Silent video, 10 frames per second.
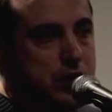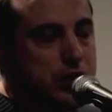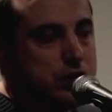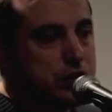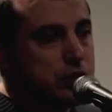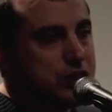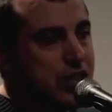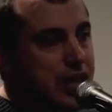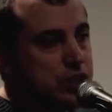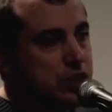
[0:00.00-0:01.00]
is the
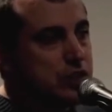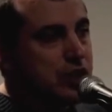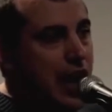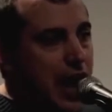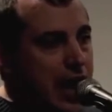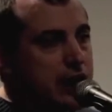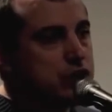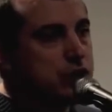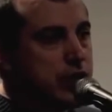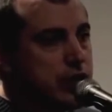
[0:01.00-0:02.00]
transaction that
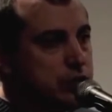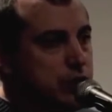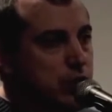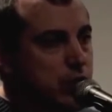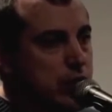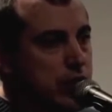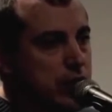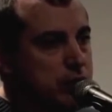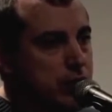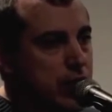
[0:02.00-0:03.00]
actually gets recorded
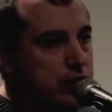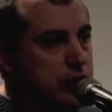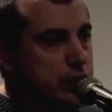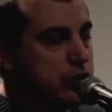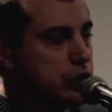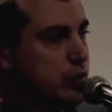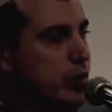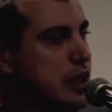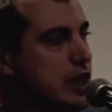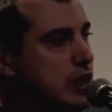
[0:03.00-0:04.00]
on the blockchain. So
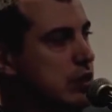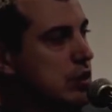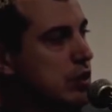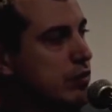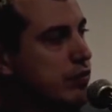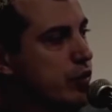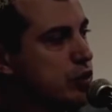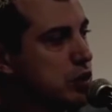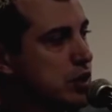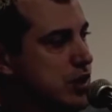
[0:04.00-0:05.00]
we did
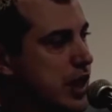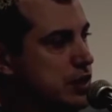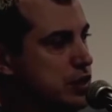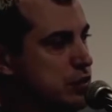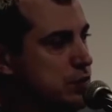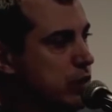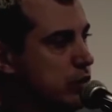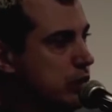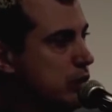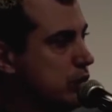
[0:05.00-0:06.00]
4 transactions, but
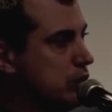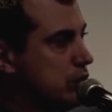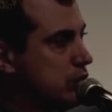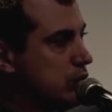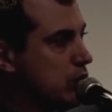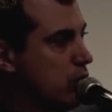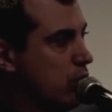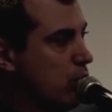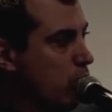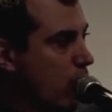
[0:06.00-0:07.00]
only
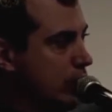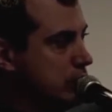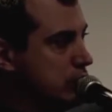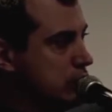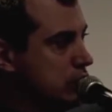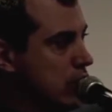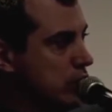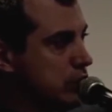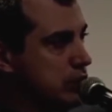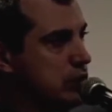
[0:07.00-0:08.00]
1 to
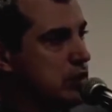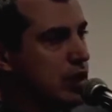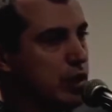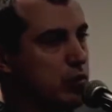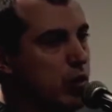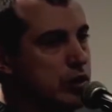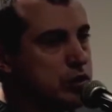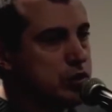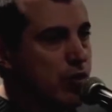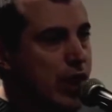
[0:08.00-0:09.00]
start and 1
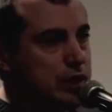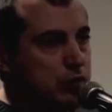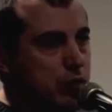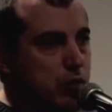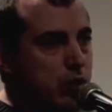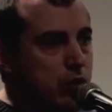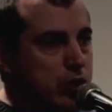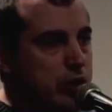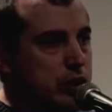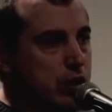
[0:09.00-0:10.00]
to end were
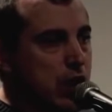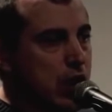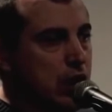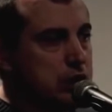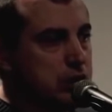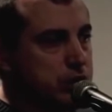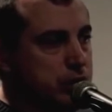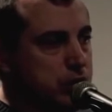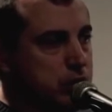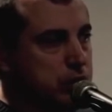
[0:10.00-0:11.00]
recorded on the
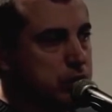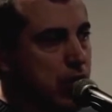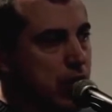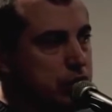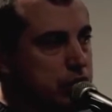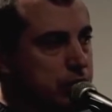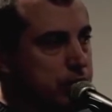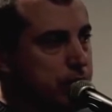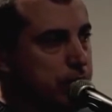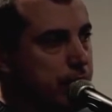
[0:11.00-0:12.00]
Bitcoin blockchain.
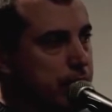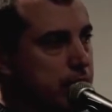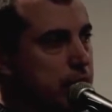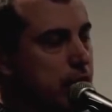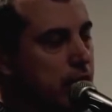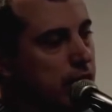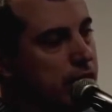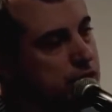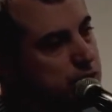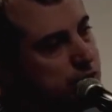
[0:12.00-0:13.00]

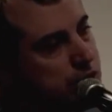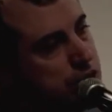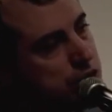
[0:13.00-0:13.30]
And that's really